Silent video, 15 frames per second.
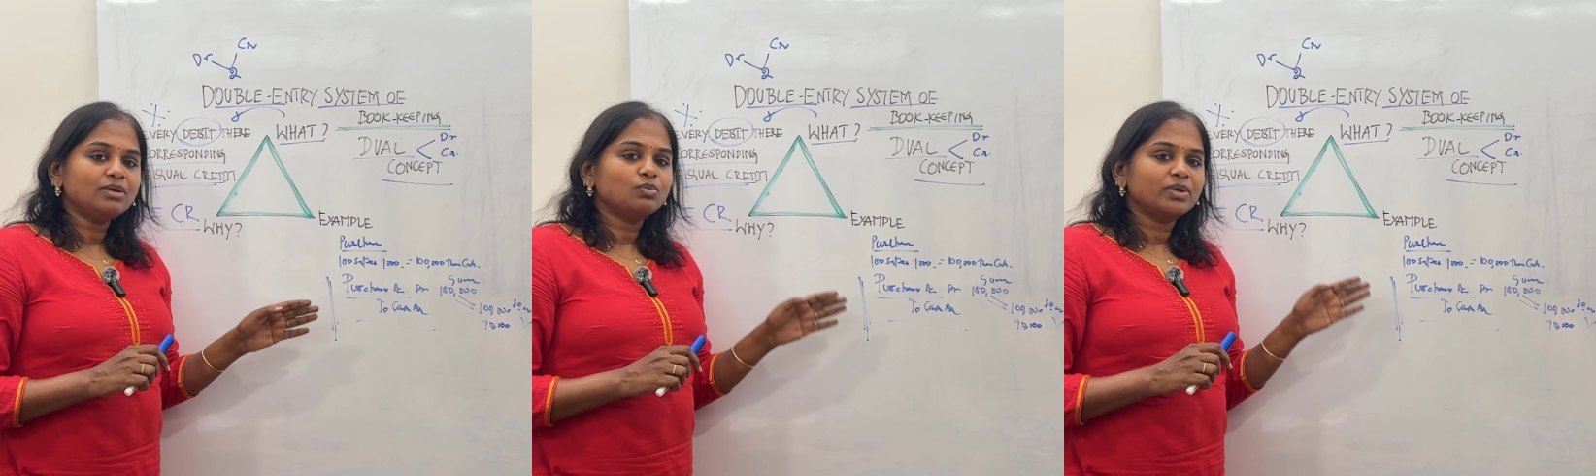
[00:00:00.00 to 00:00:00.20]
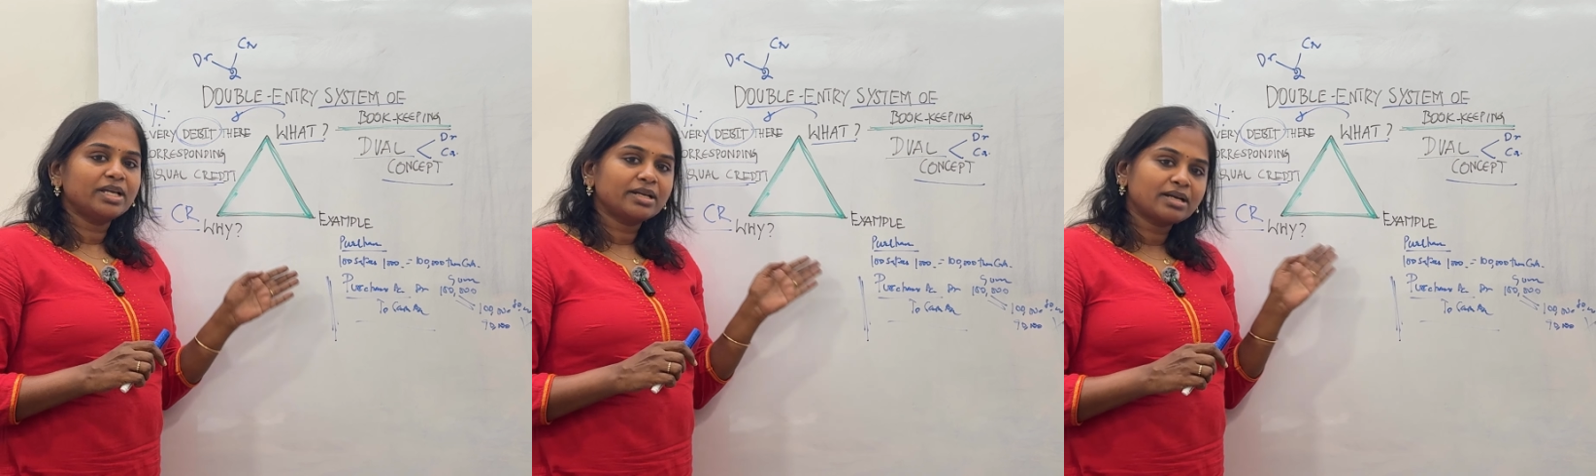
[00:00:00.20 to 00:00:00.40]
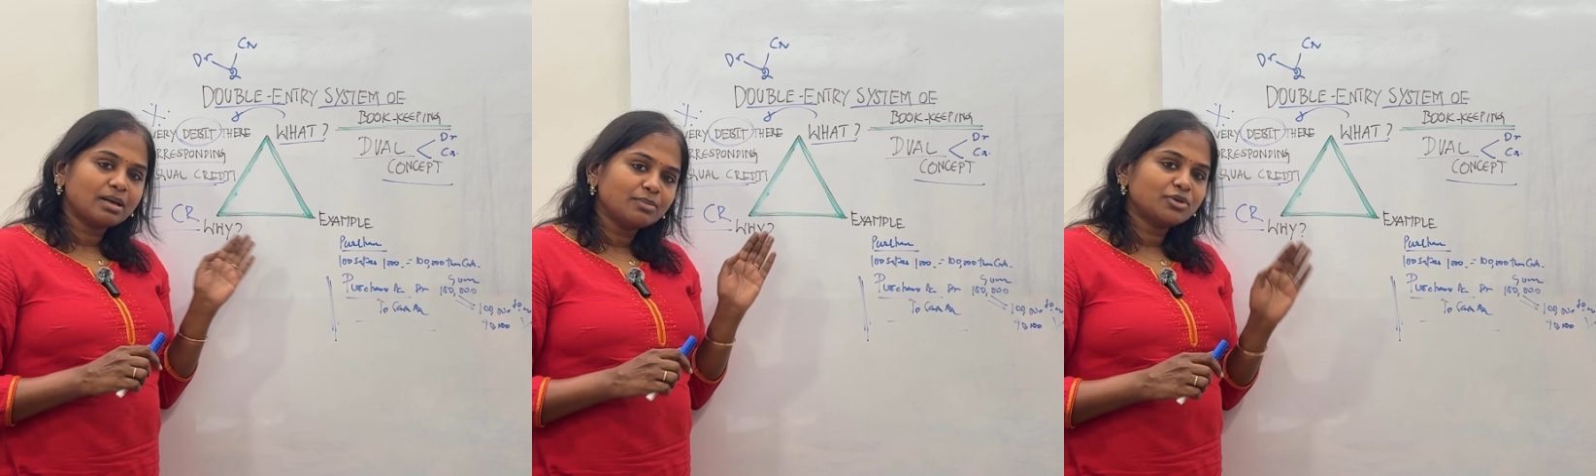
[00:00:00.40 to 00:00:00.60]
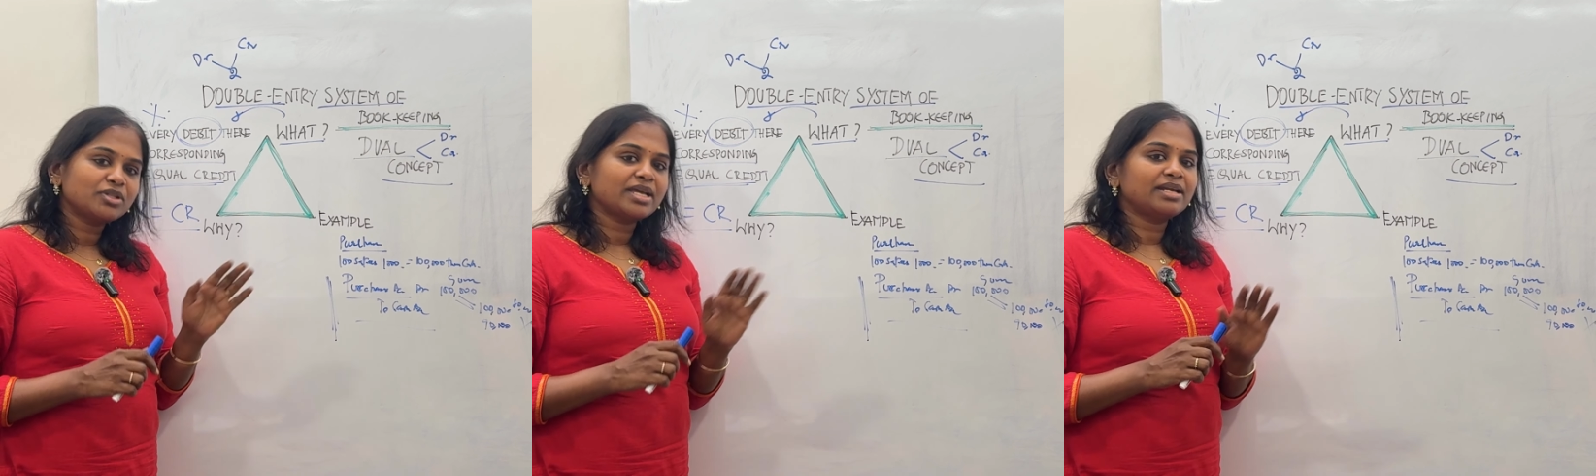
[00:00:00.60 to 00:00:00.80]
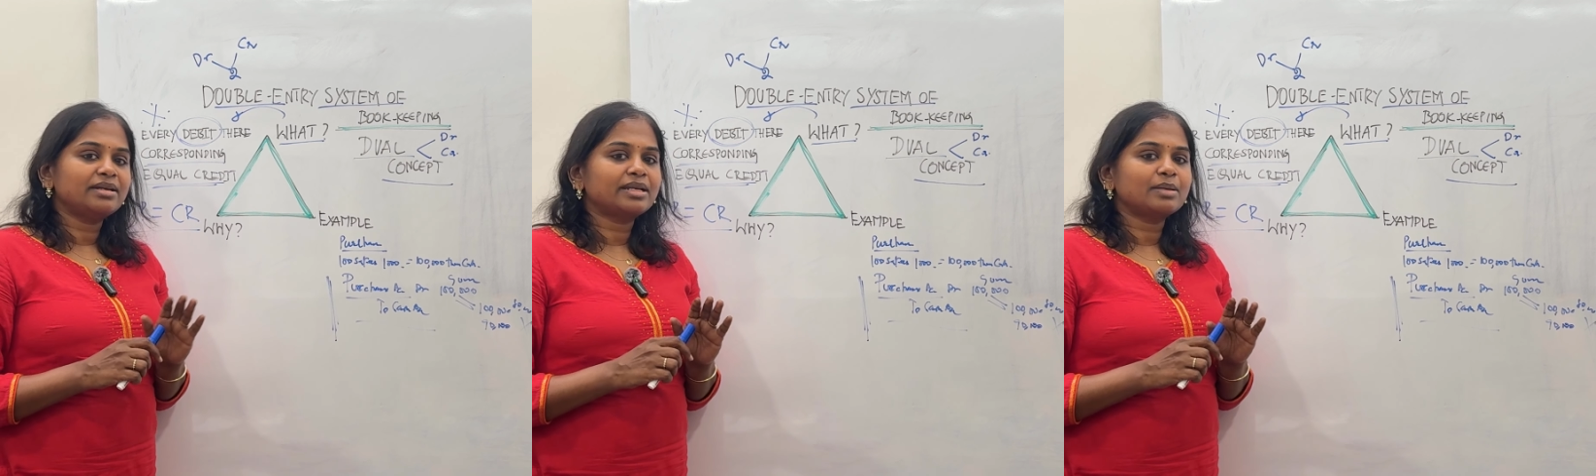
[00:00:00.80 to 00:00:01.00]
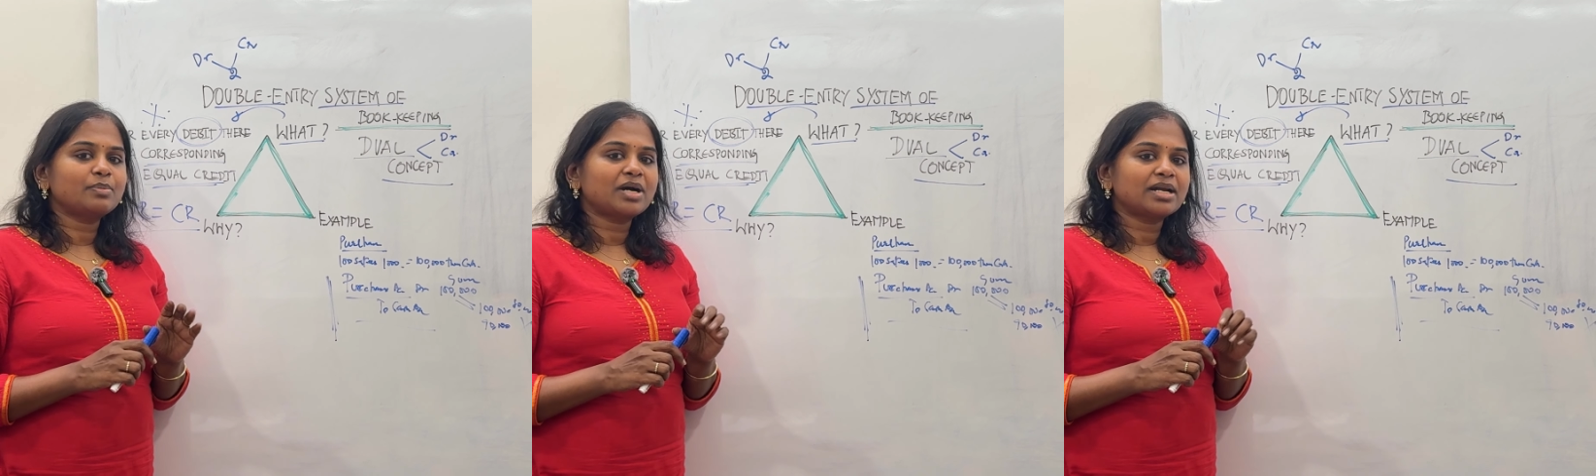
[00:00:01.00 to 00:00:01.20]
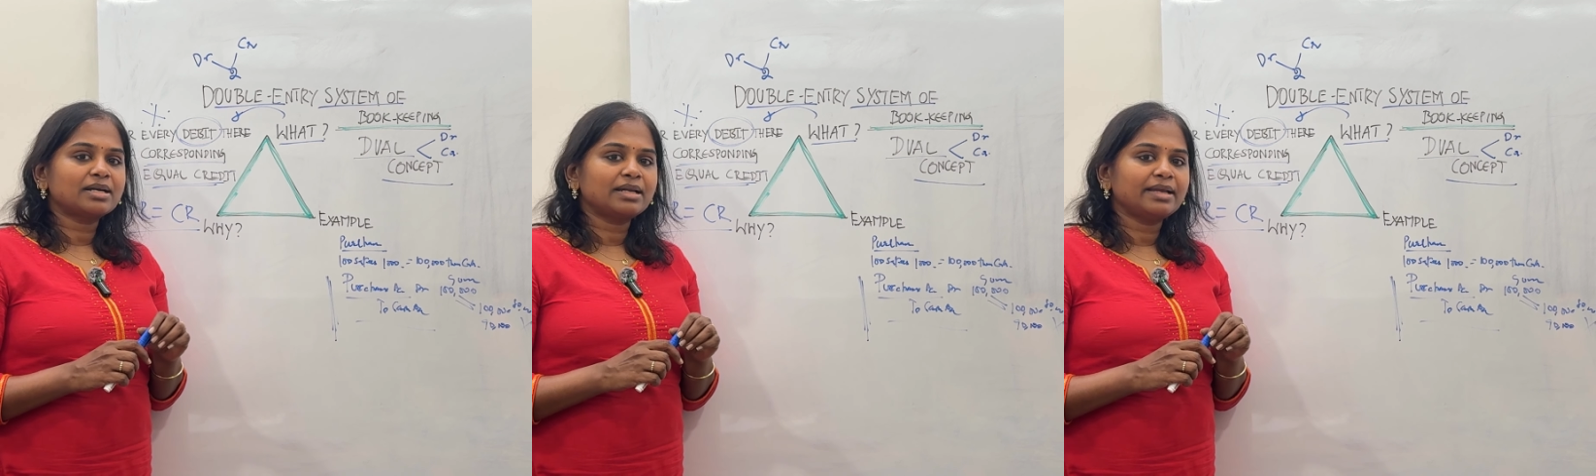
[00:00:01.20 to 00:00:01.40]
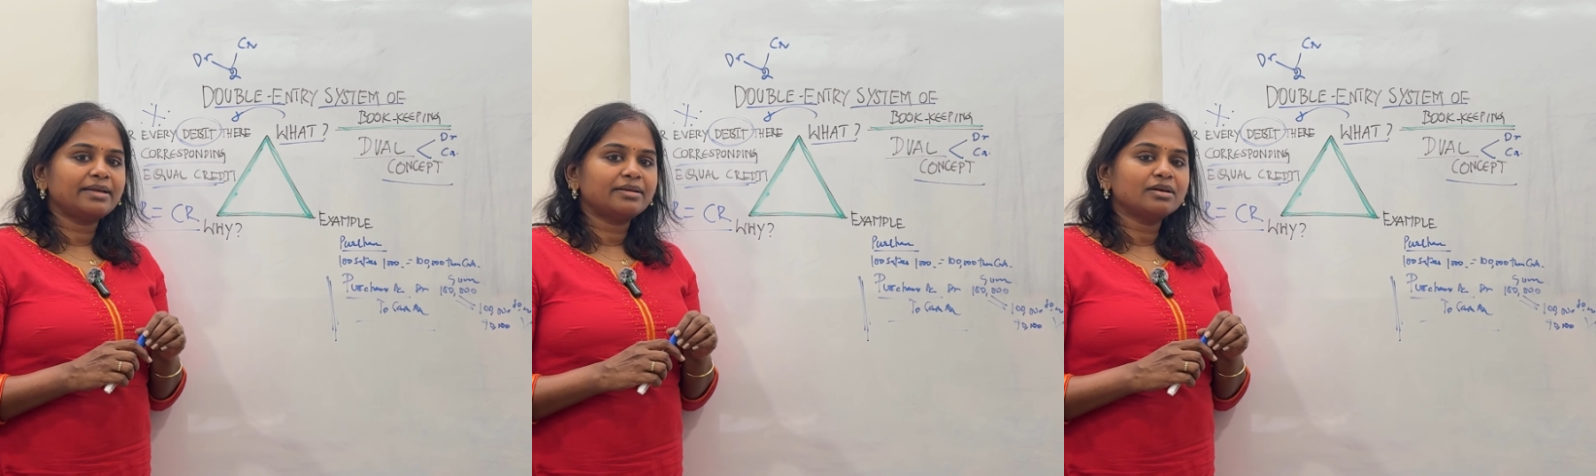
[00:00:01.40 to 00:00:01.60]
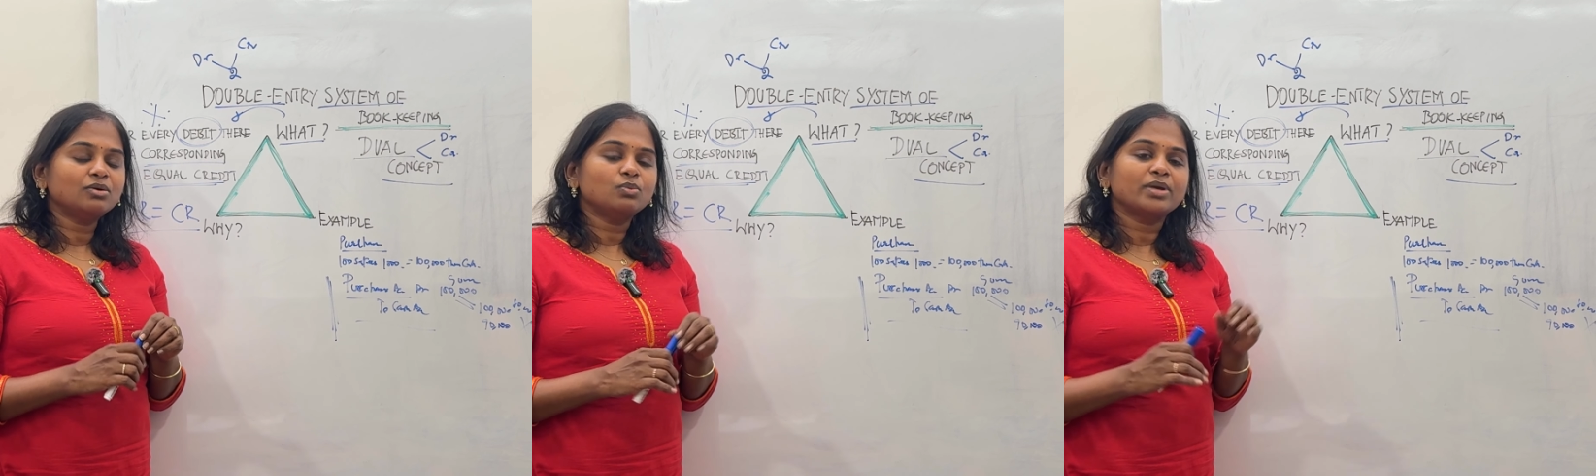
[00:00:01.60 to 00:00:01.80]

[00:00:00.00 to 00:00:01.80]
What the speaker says: We'll come to the entry part later,